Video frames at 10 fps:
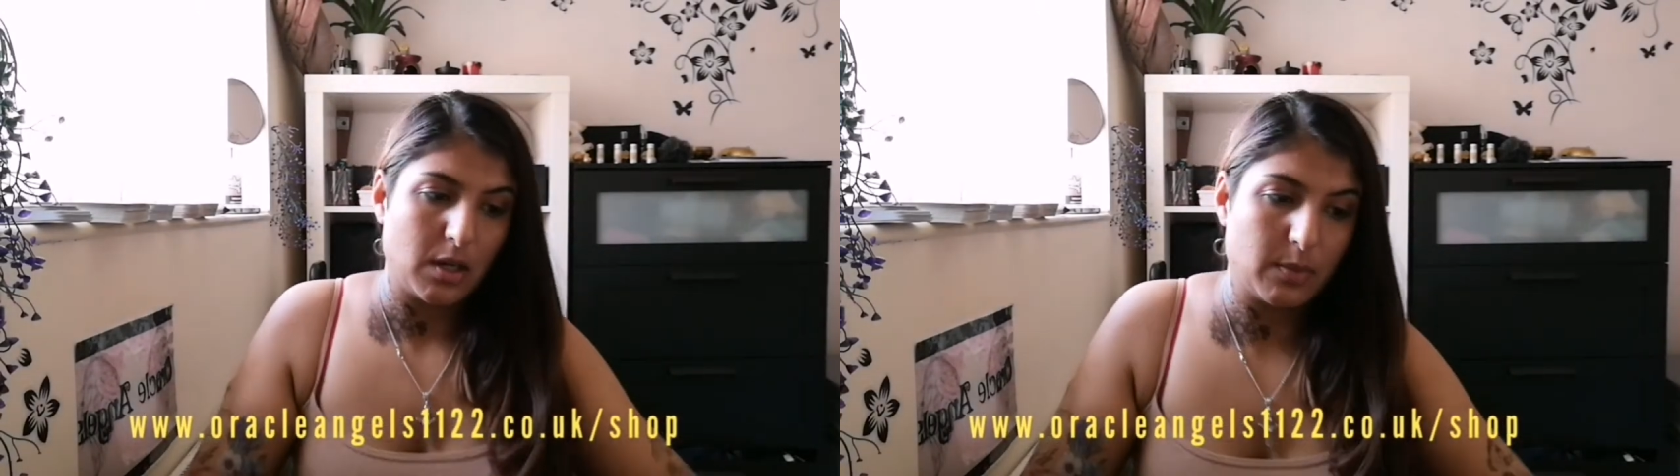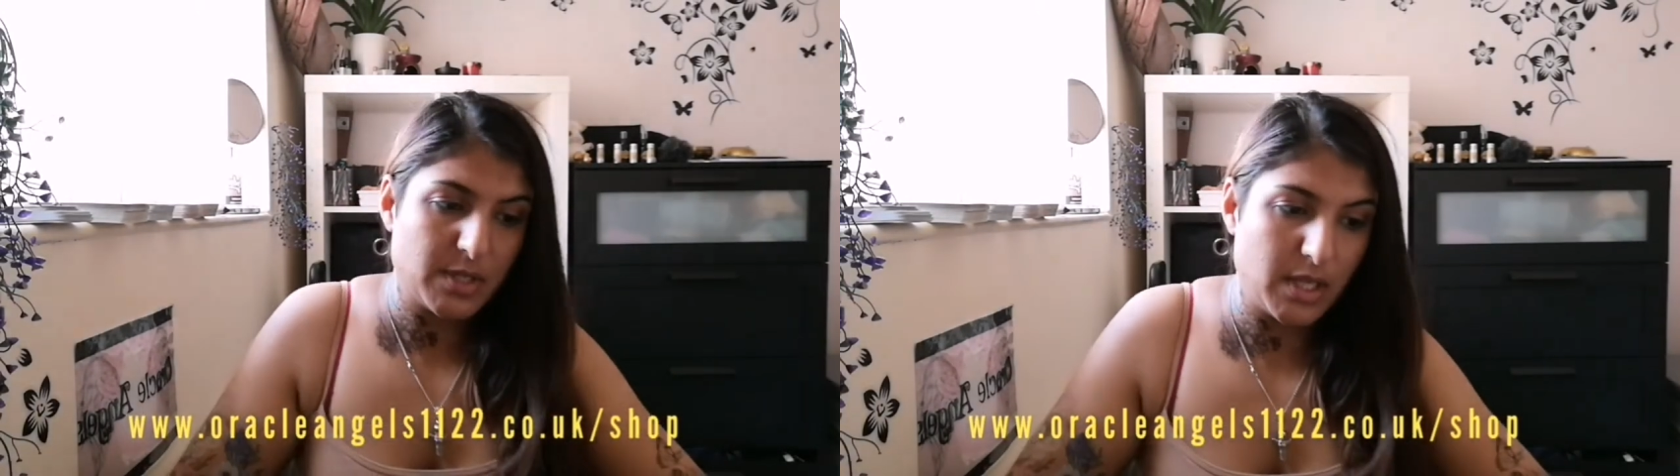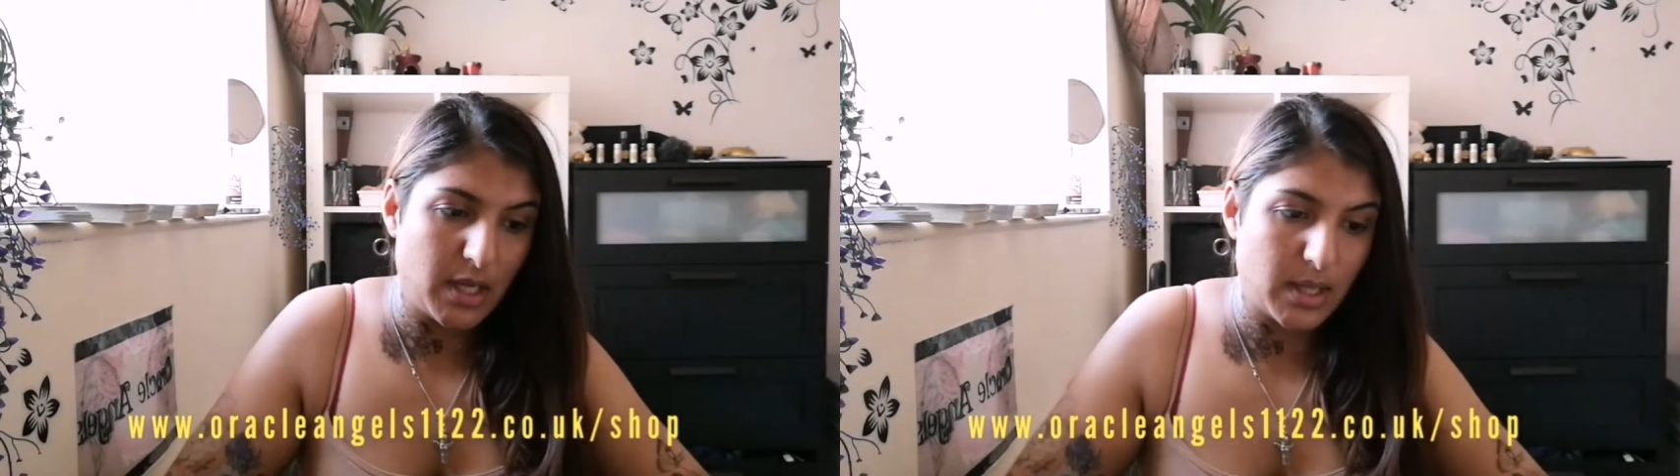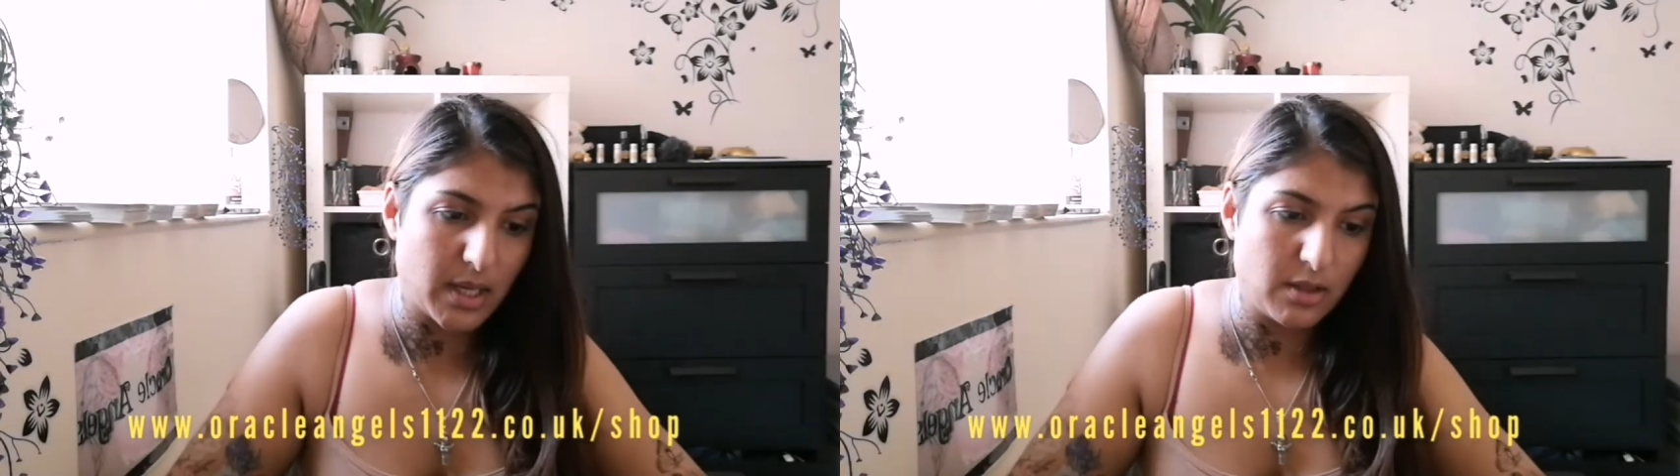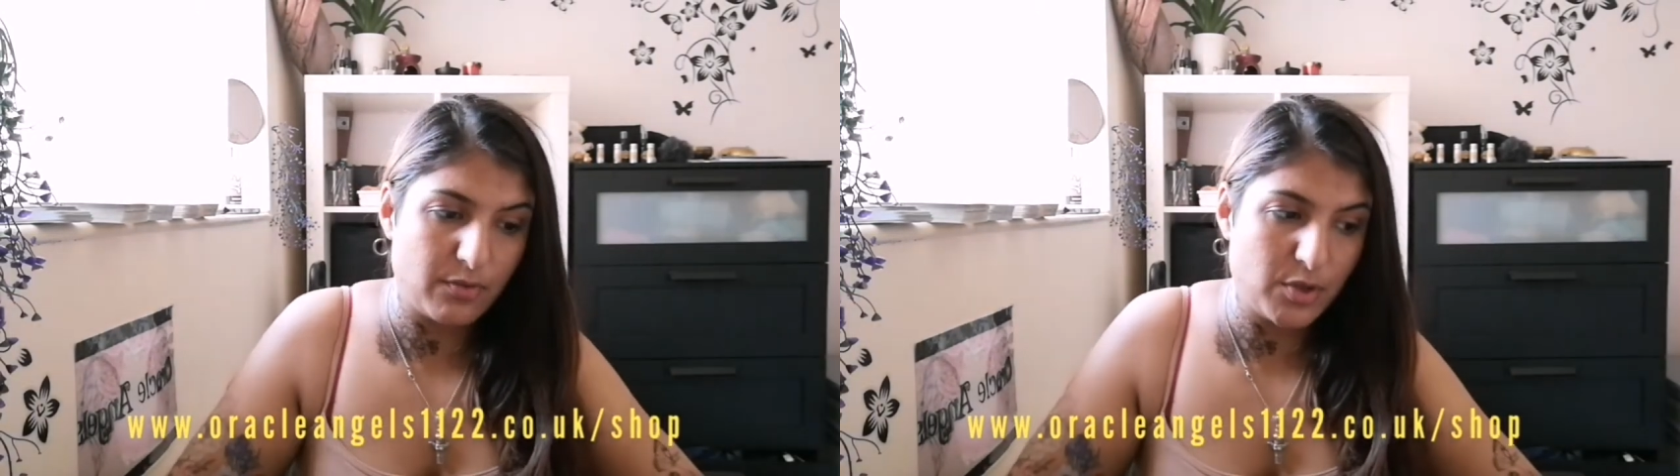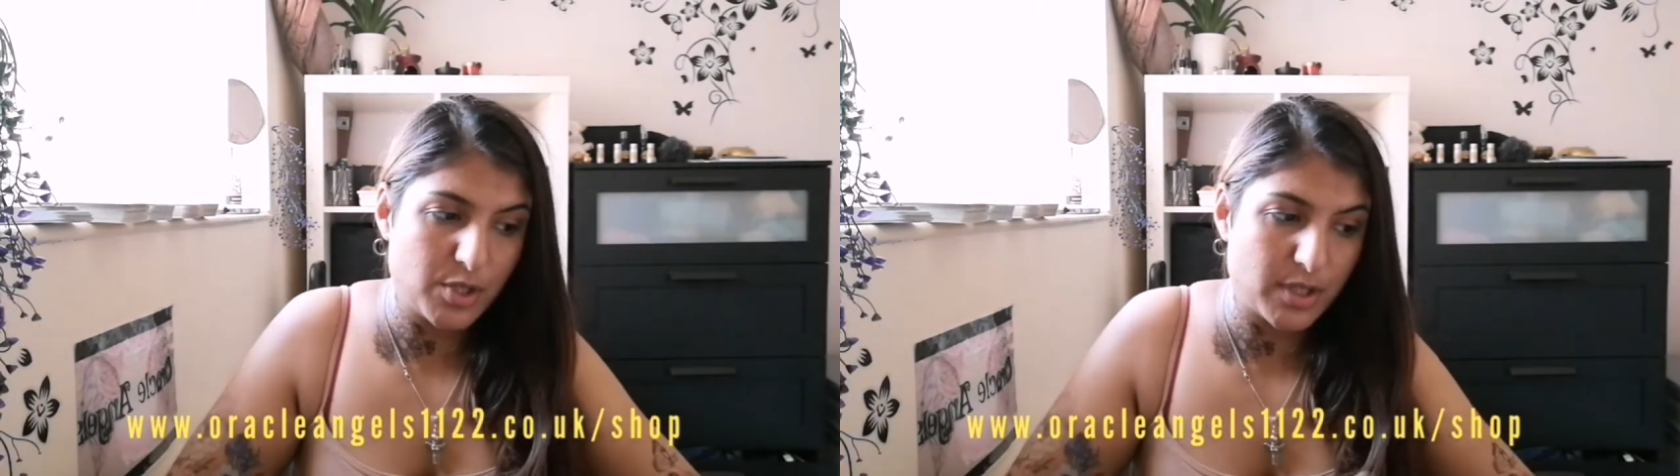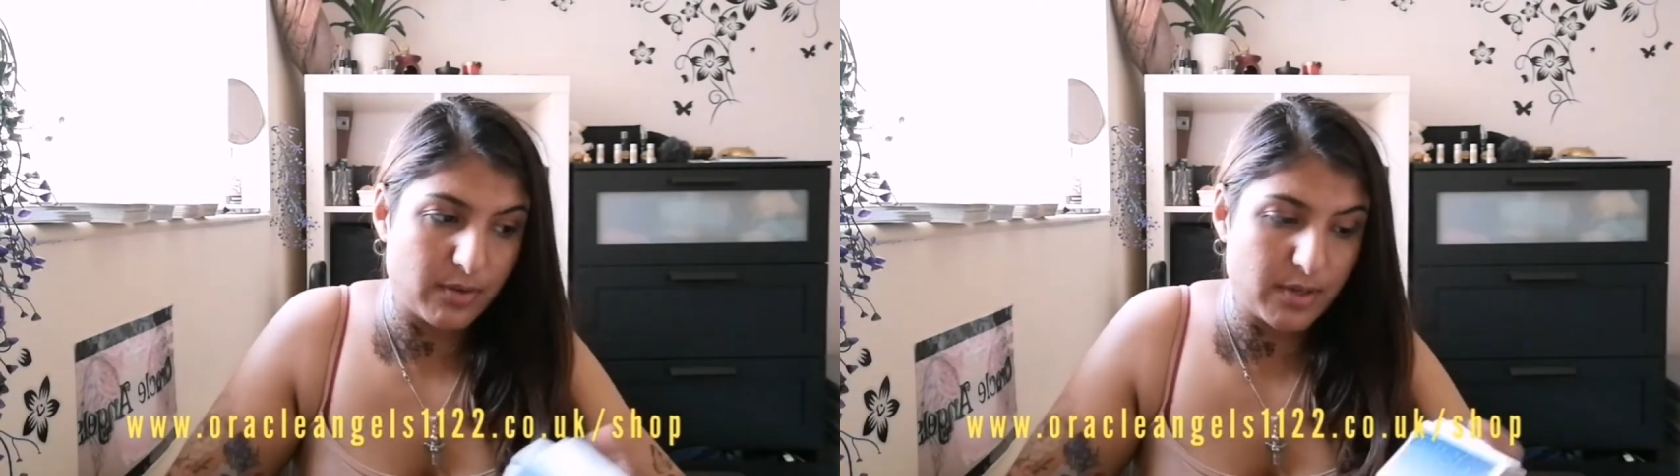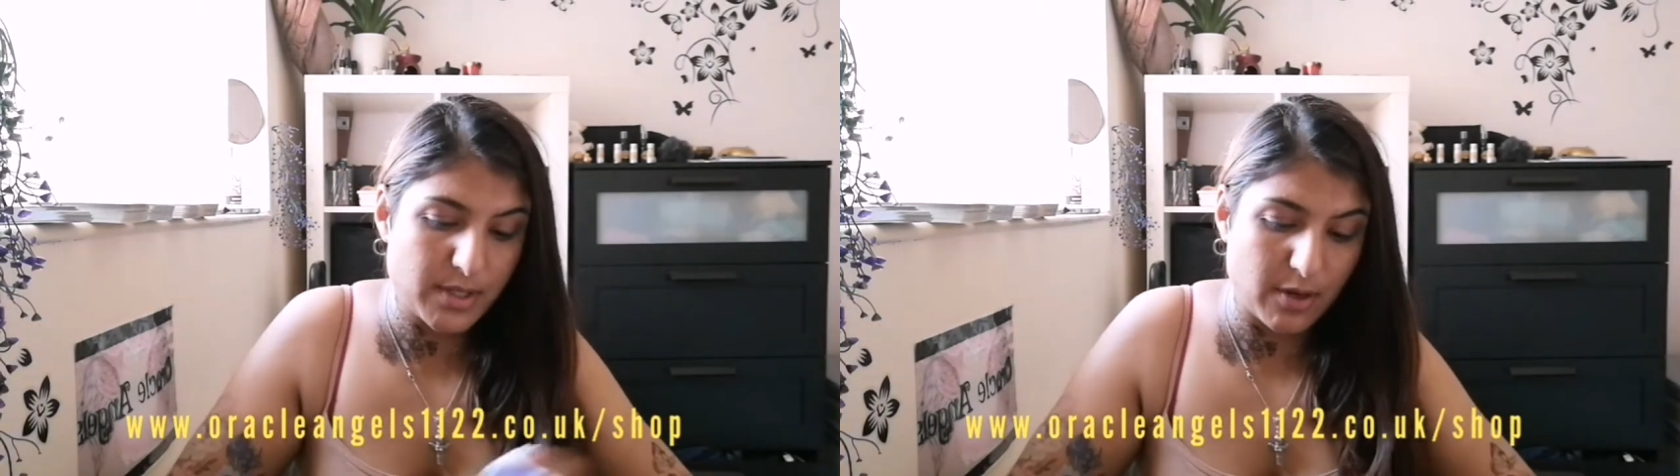I'm seeing that in the future
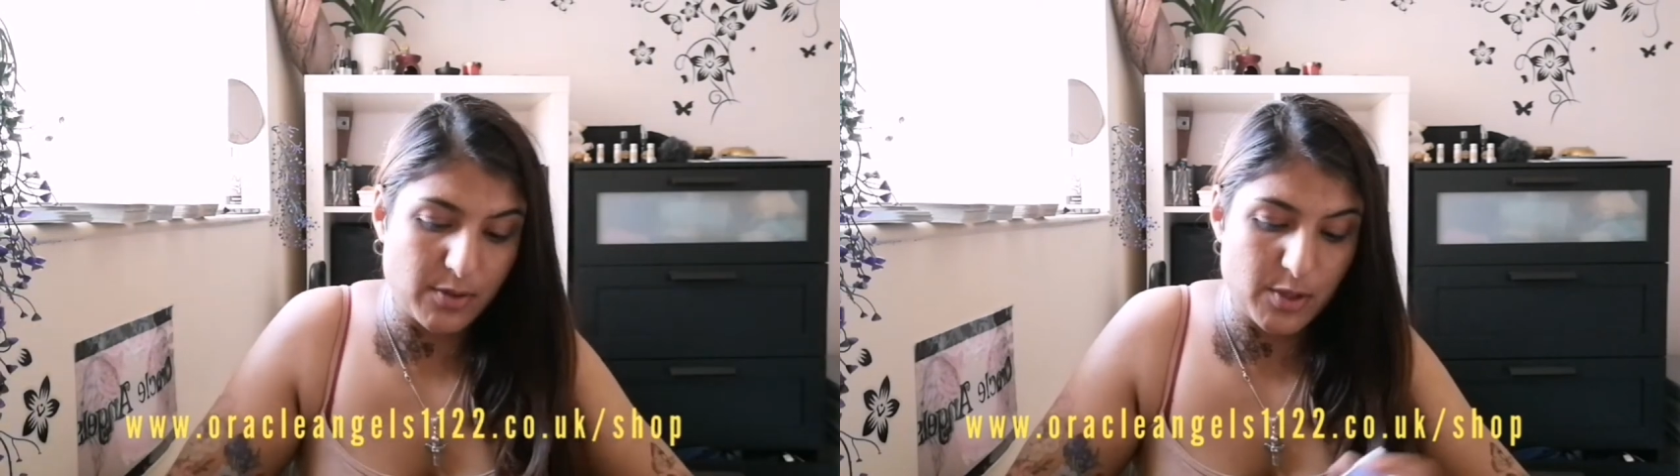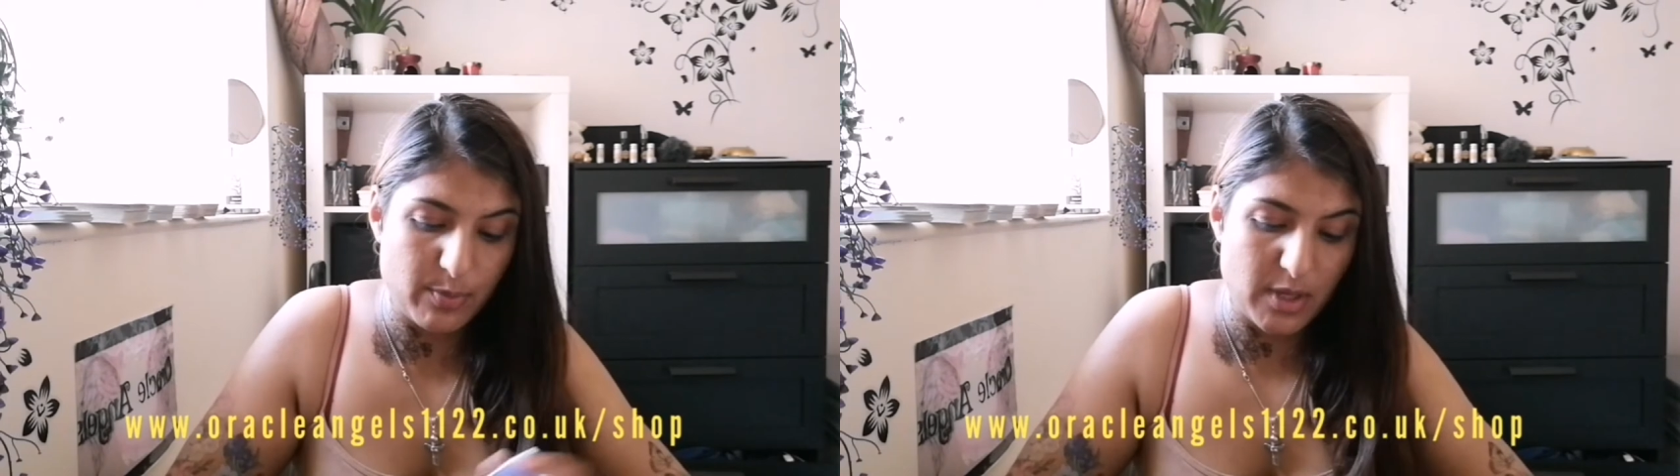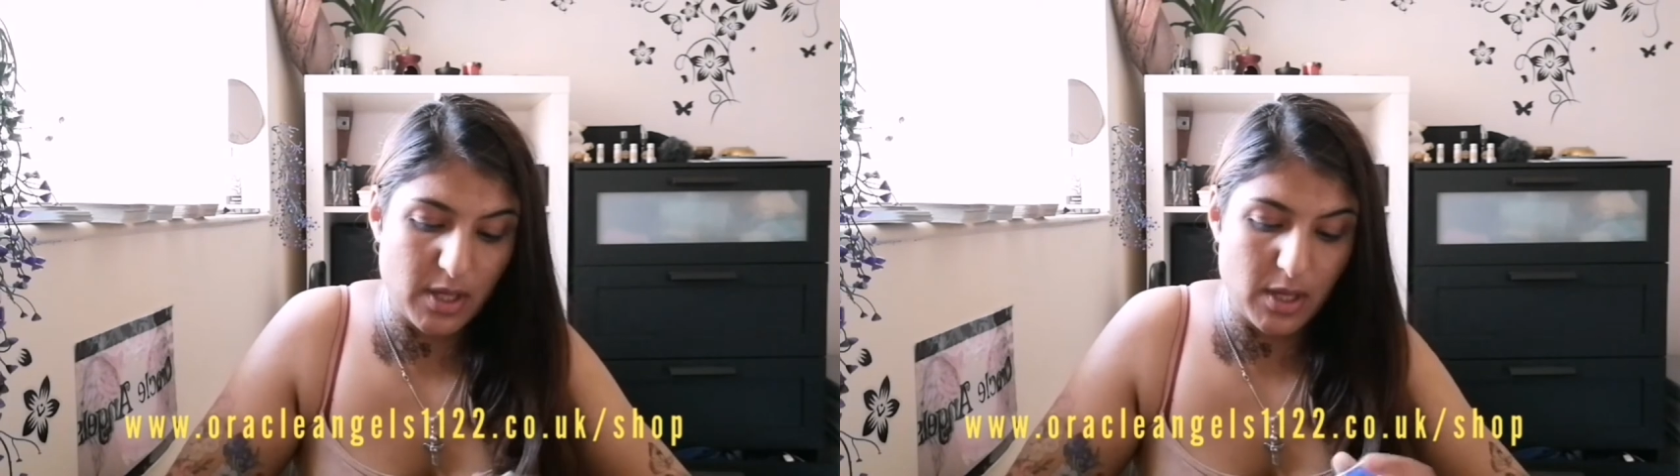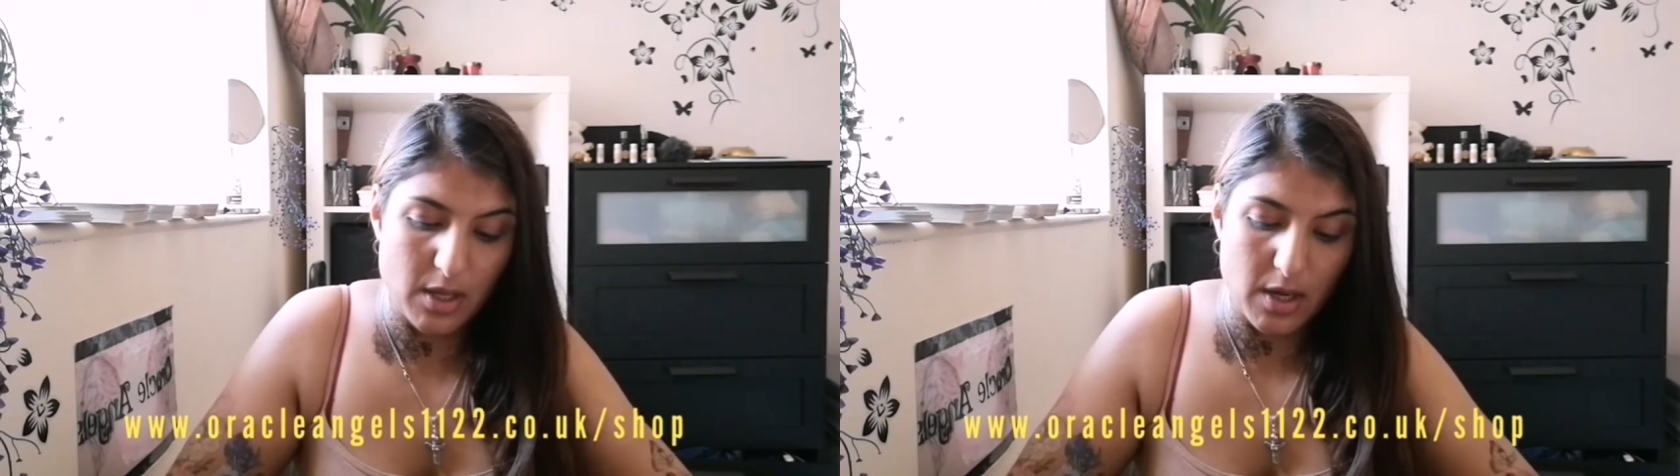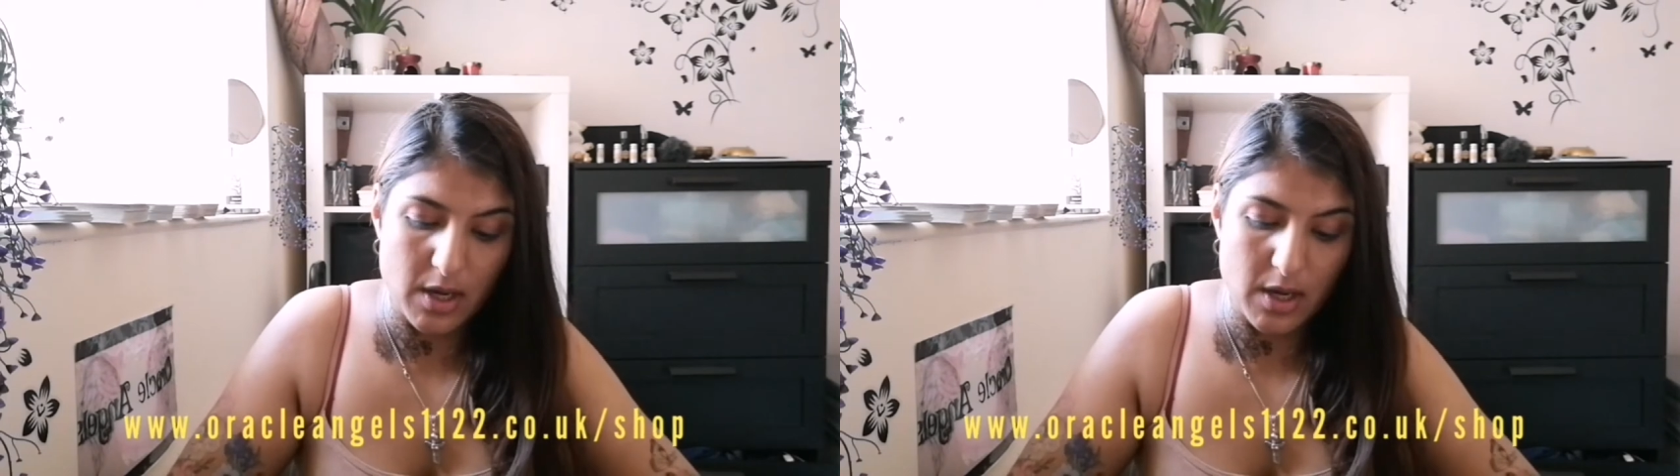there is going to be